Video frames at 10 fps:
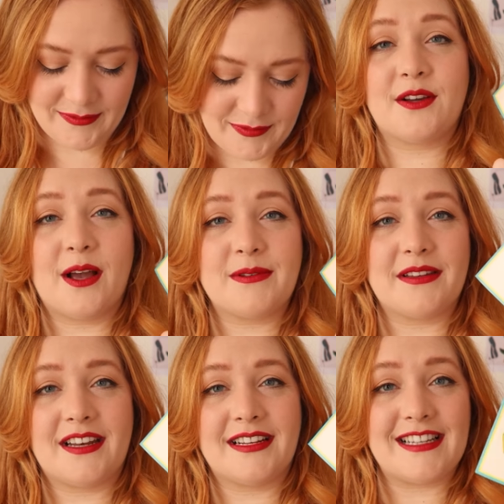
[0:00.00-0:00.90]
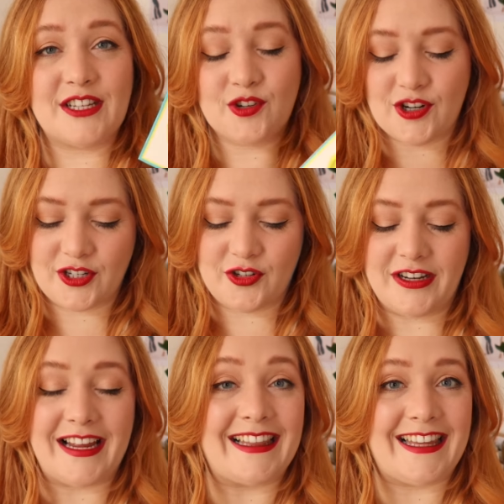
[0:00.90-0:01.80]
So it comes with a nice introductory